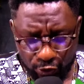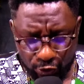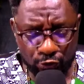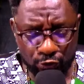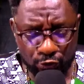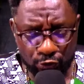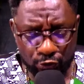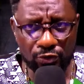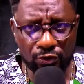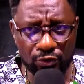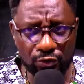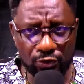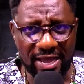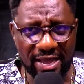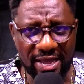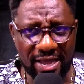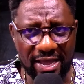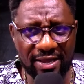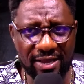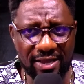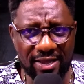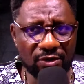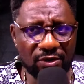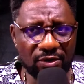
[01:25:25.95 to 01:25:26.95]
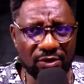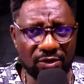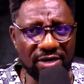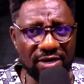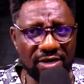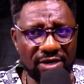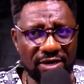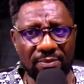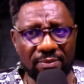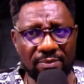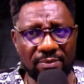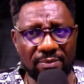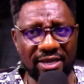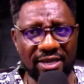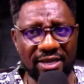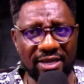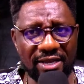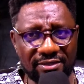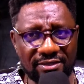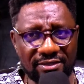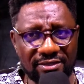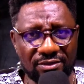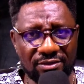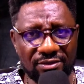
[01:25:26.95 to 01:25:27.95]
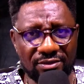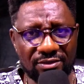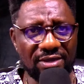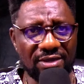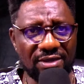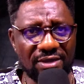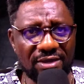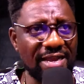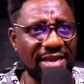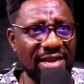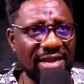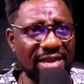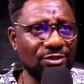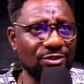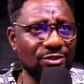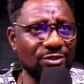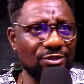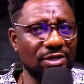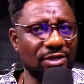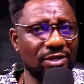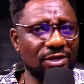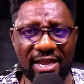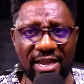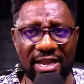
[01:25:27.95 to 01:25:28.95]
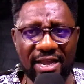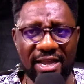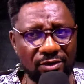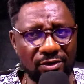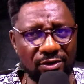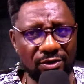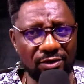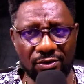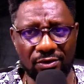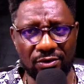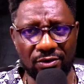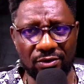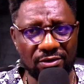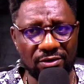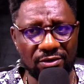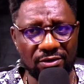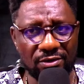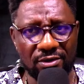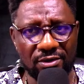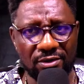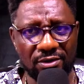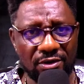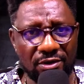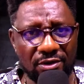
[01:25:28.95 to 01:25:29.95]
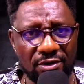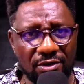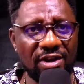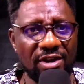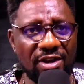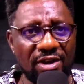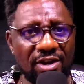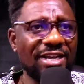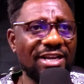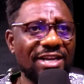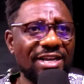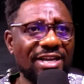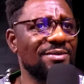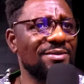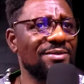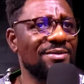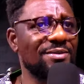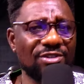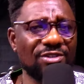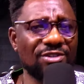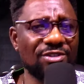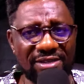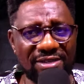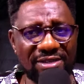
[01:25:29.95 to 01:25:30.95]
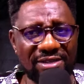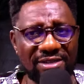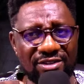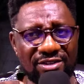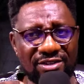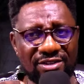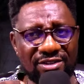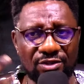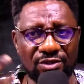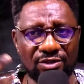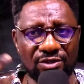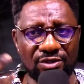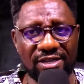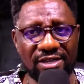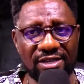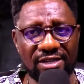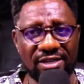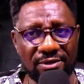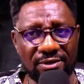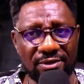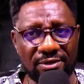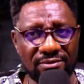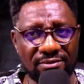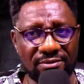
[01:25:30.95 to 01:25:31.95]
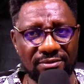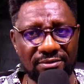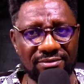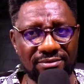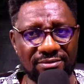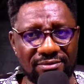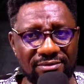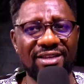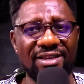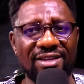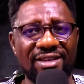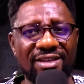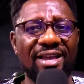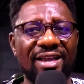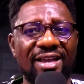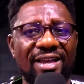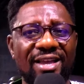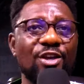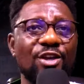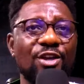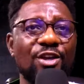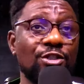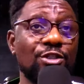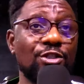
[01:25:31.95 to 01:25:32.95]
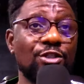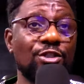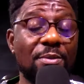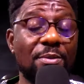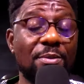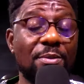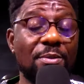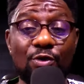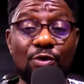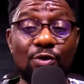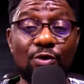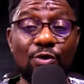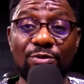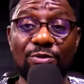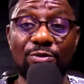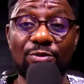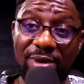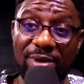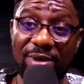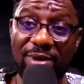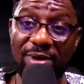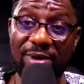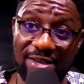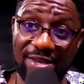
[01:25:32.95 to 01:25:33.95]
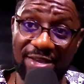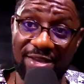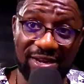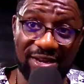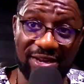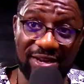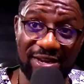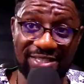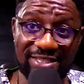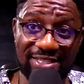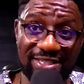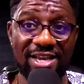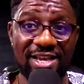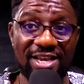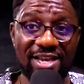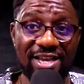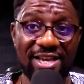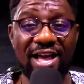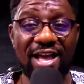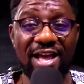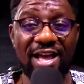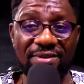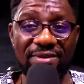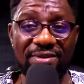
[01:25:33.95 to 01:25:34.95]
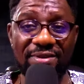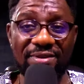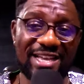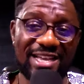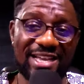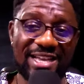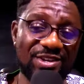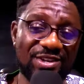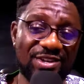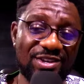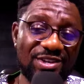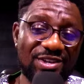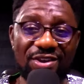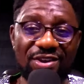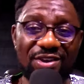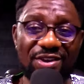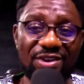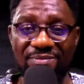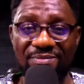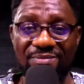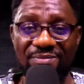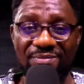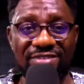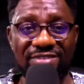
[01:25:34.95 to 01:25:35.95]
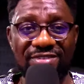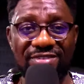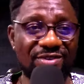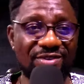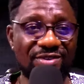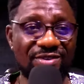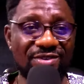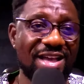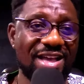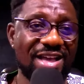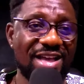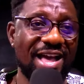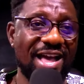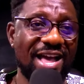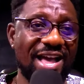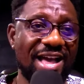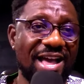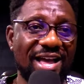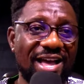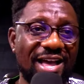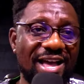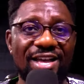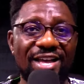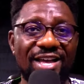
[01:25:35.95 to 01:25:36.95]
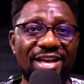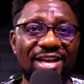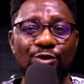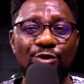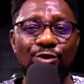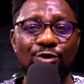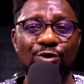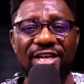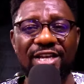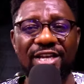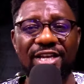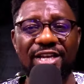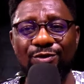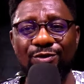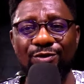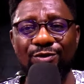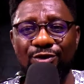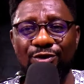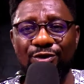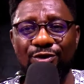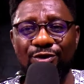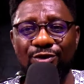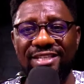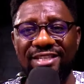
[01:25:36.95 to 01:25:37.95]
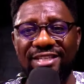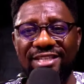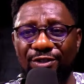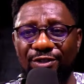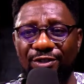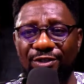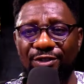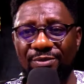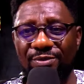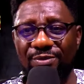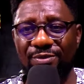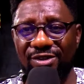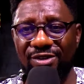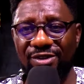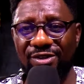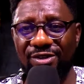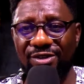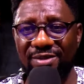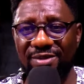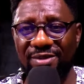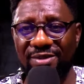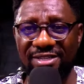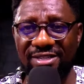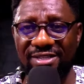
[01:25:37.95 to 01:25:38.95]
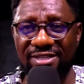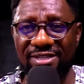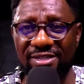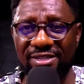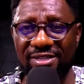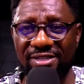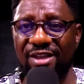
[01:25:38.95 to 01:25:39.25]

I am the one that replies. So, and there is nobody I ignore, unless you're asking me something that doesn't concern me." You know, some people will come to my email and say, please, I saw your email video. You said that we should ask for something on the place. Please, can you?